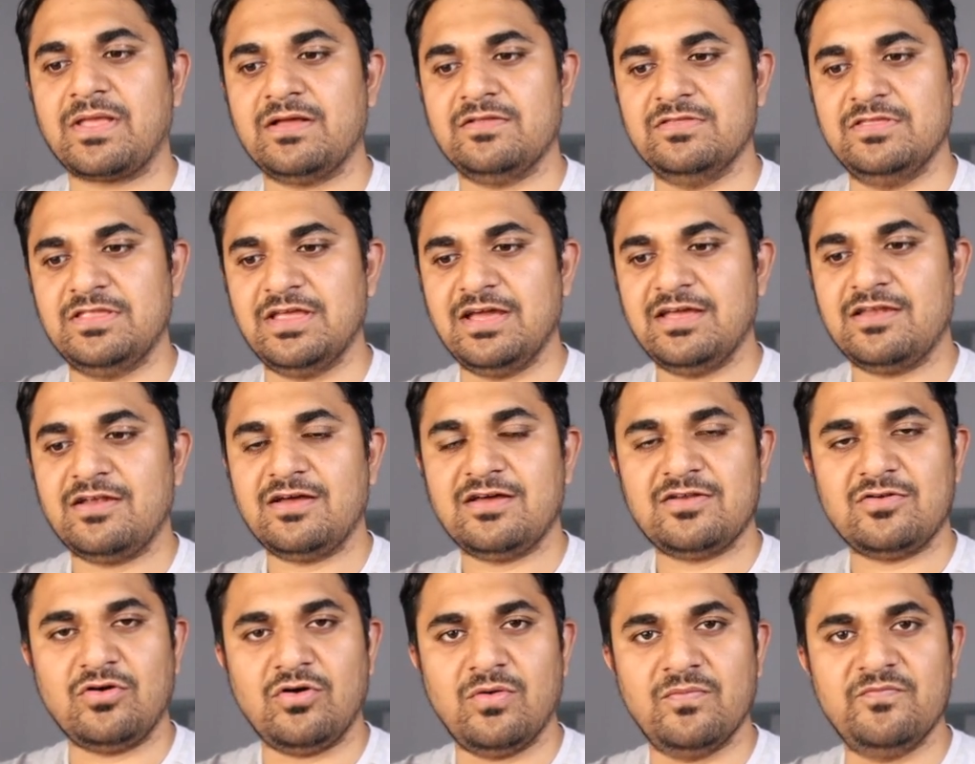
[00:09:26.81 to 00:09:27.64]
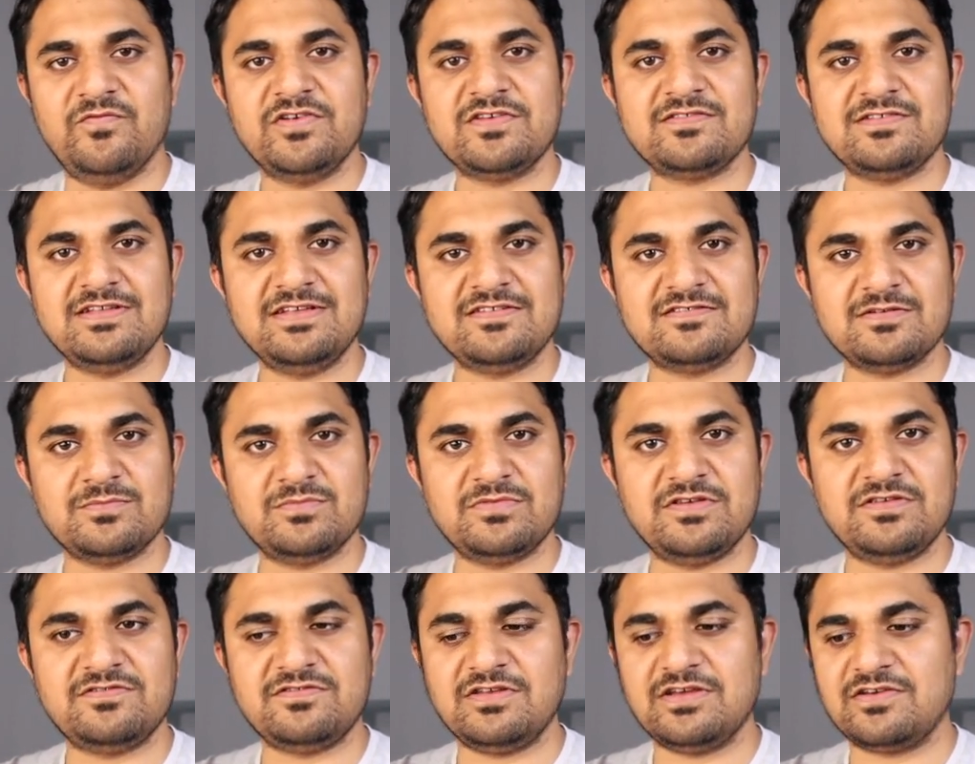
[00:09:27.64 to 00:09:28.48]
There are obviously some
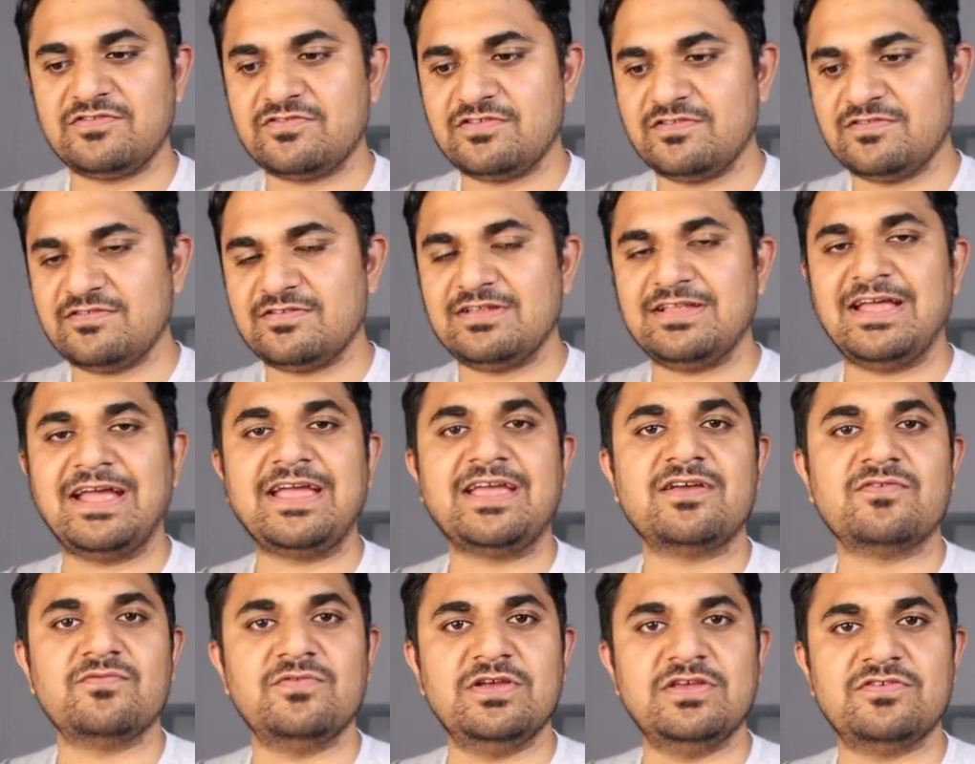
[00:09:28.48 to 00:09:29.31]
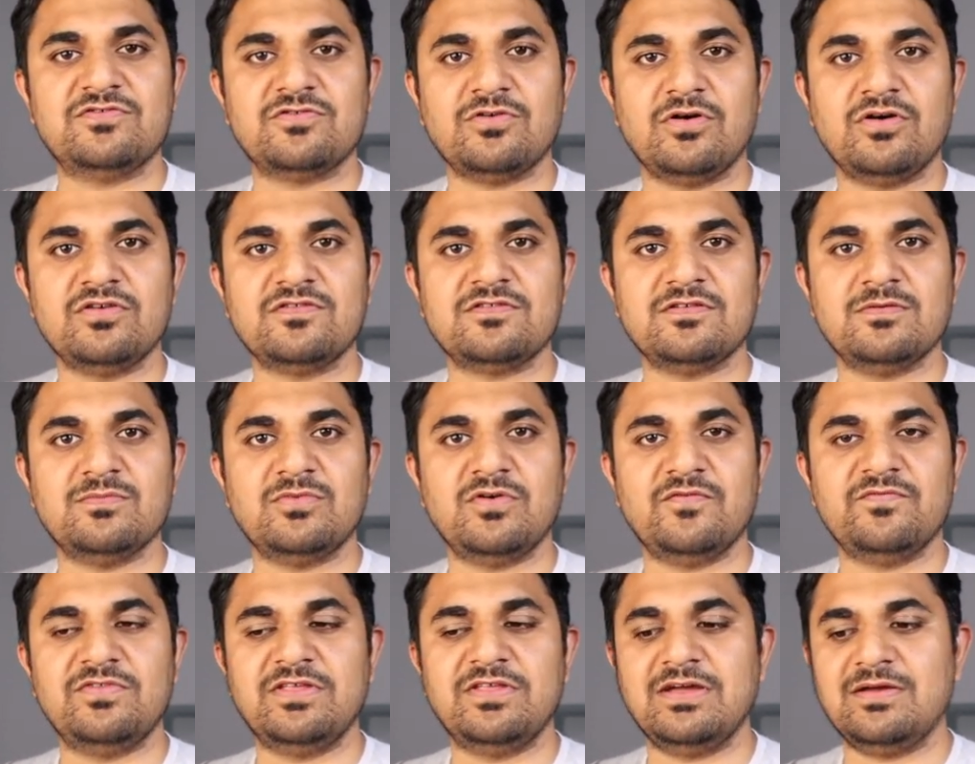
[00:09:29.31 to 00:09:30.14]
restrictions, like we saw some
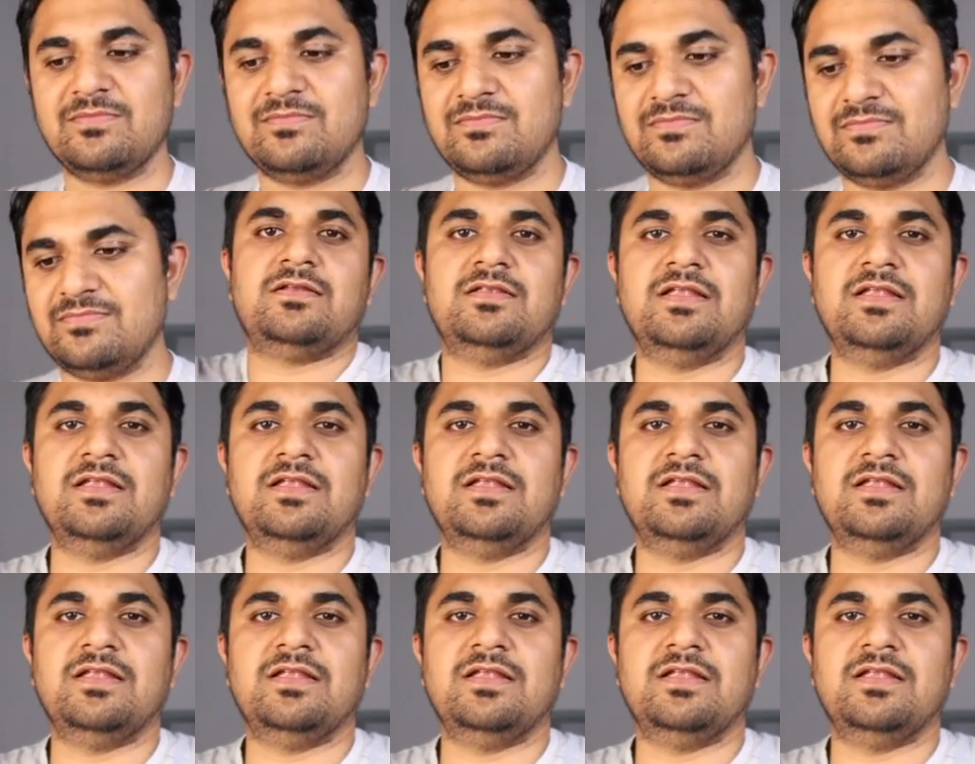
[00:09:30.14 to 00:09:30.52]
of them,